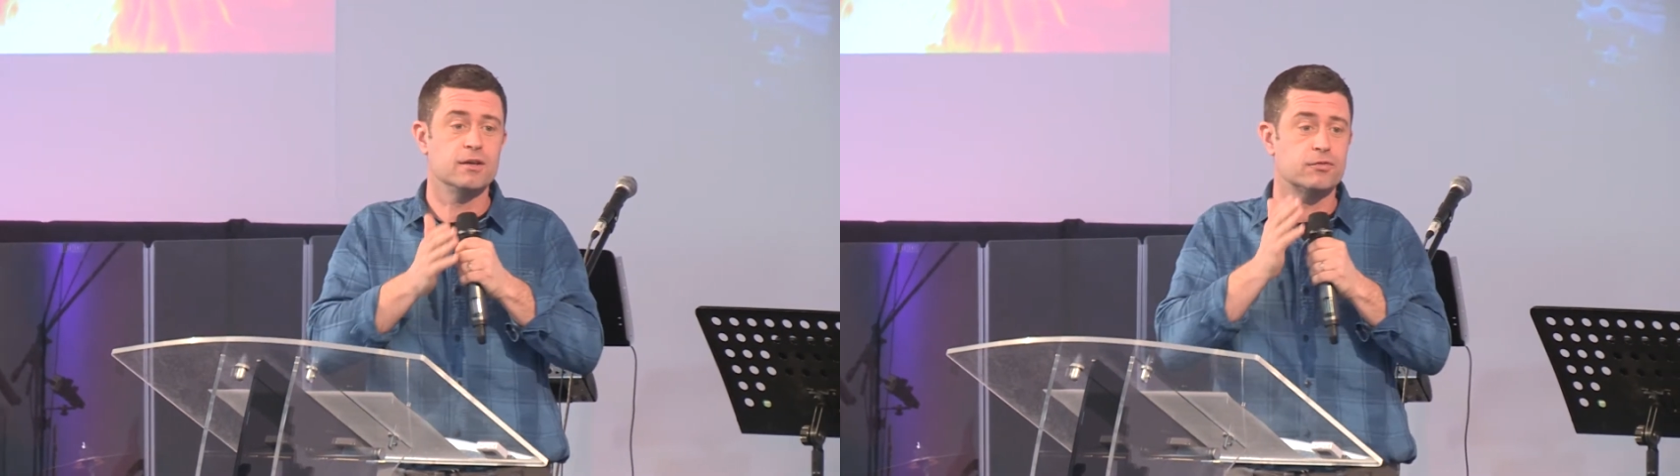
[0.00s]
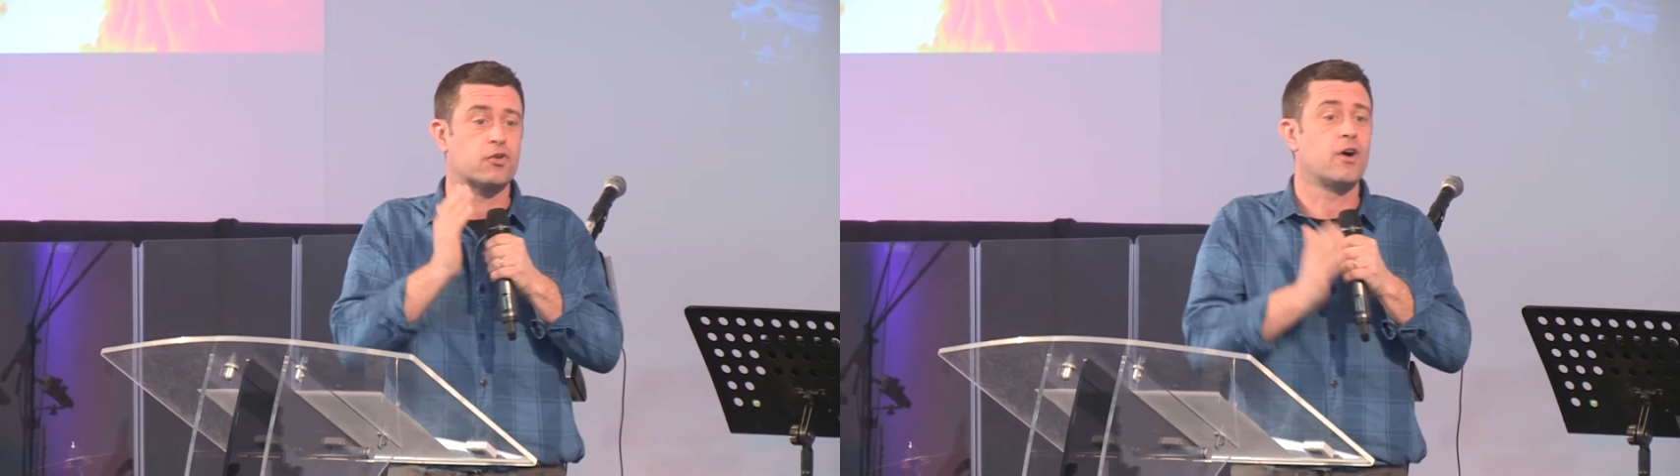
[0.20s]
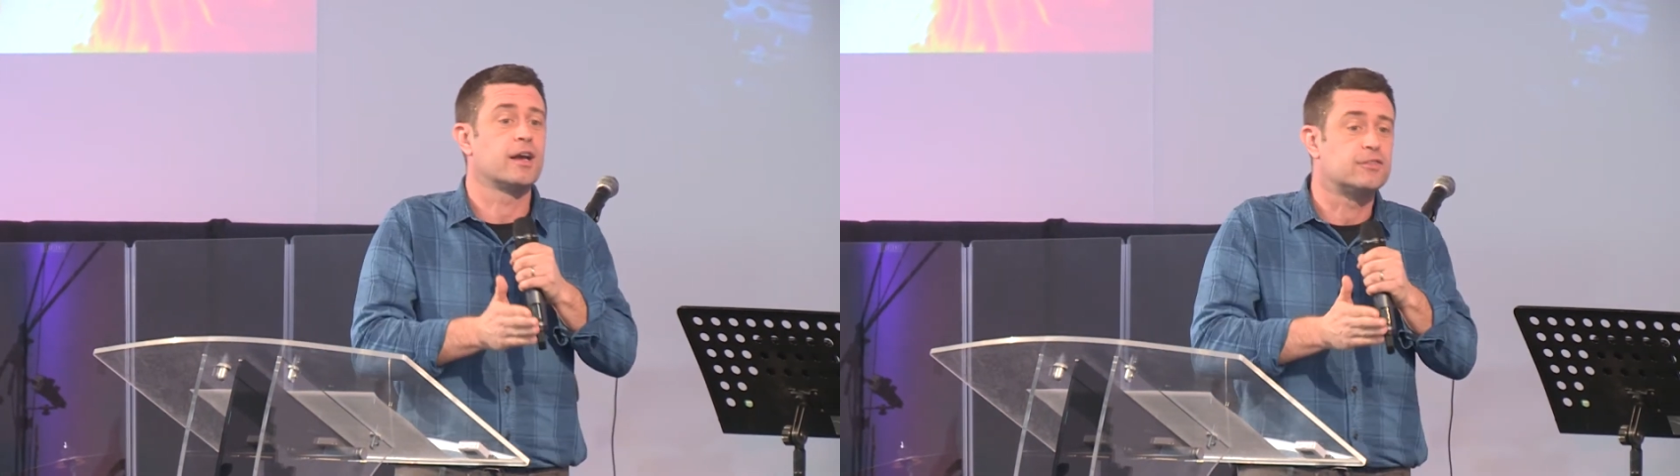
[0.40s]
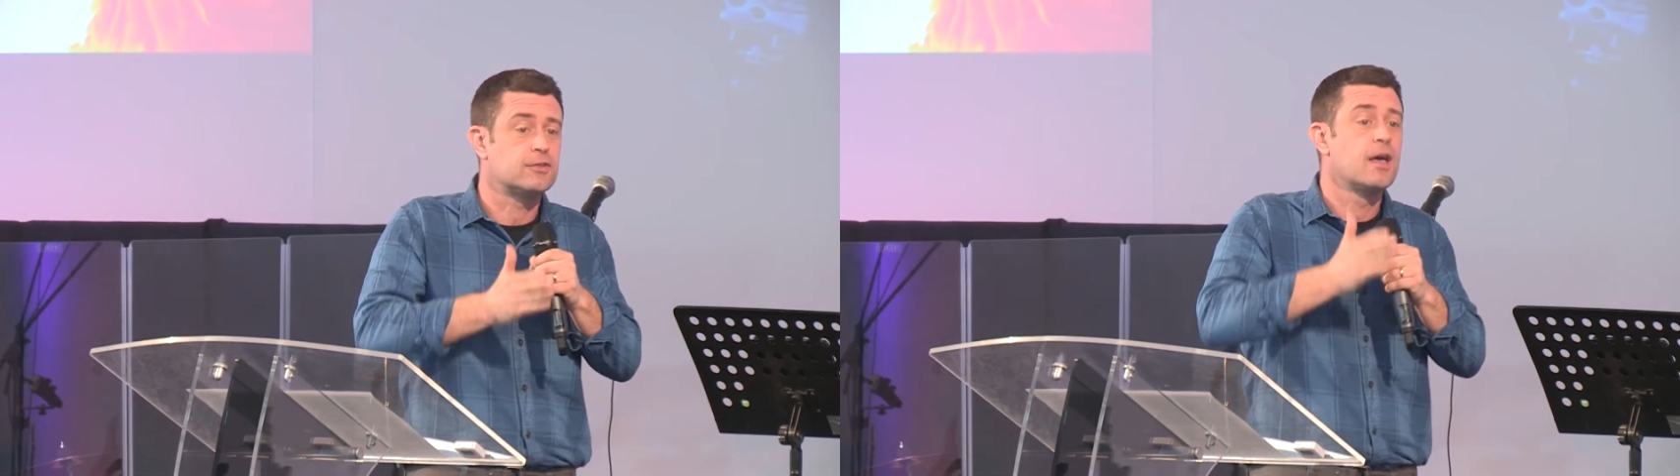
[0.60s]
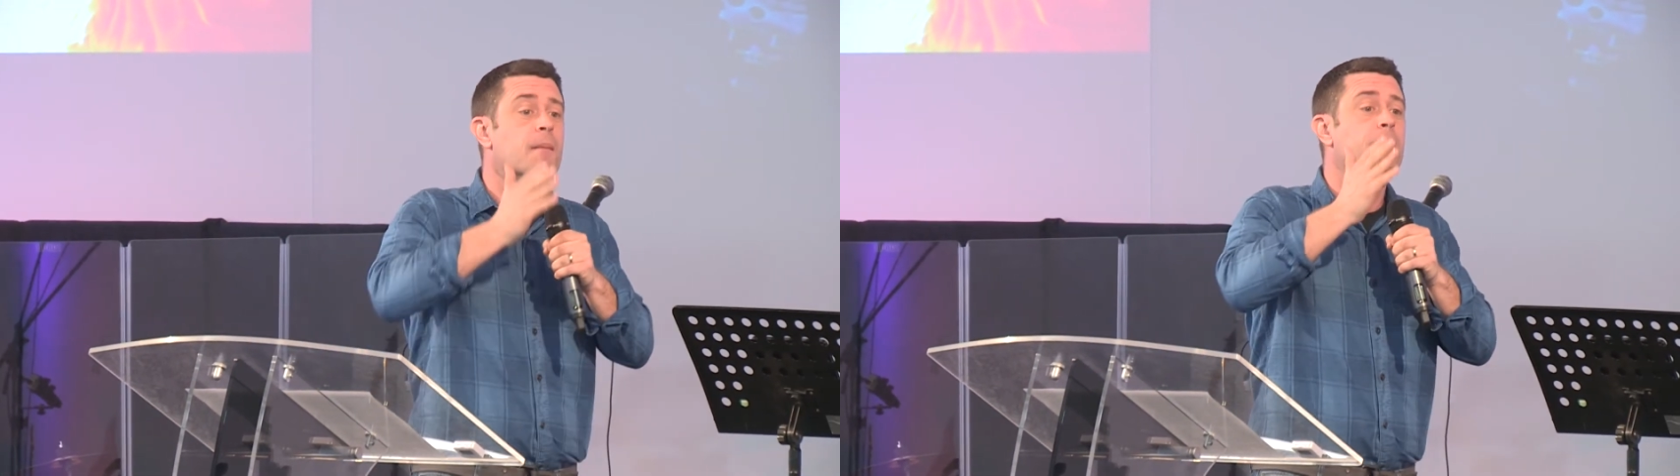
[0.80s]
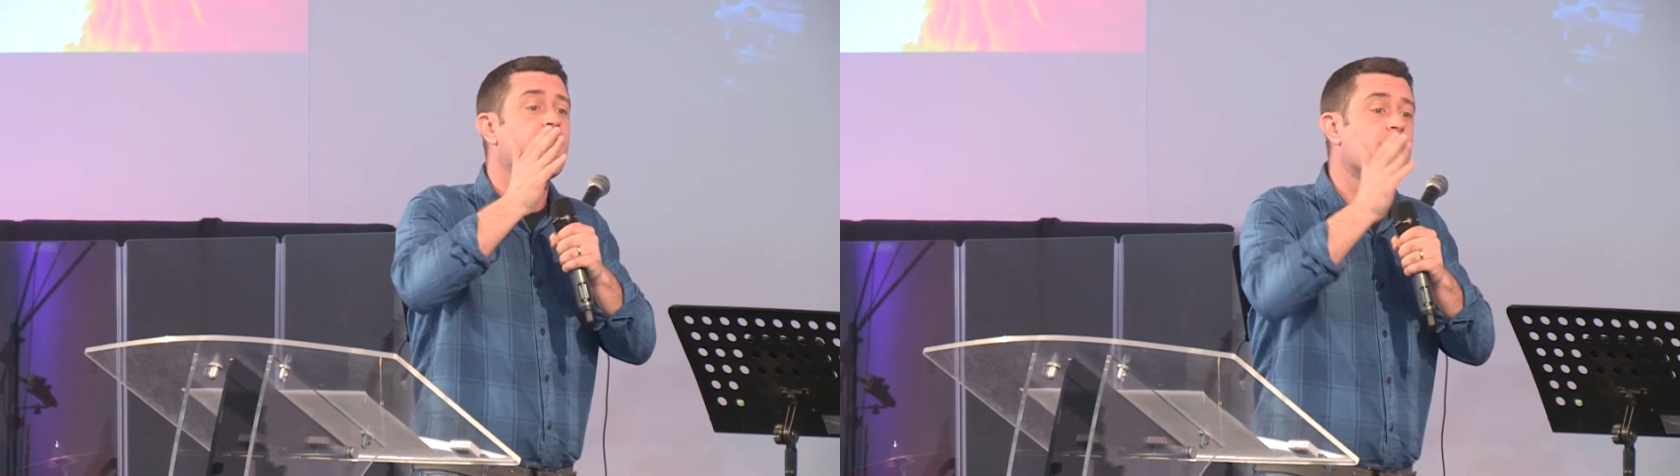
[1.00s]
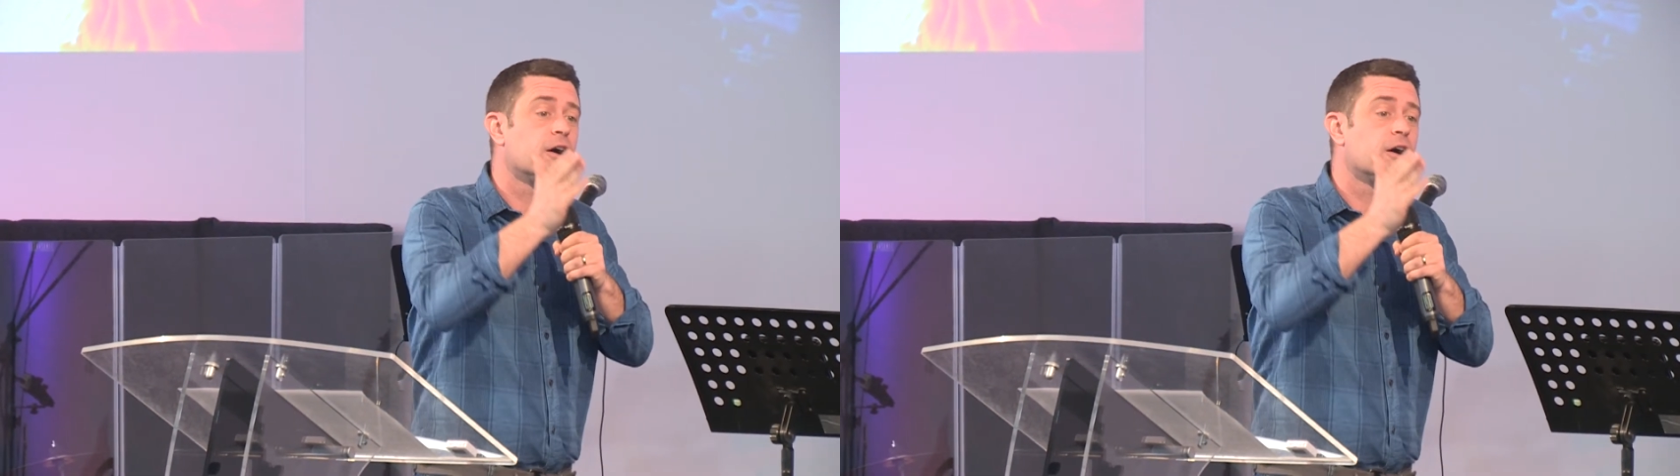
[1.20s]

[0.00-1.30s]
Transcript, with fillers: of Christ by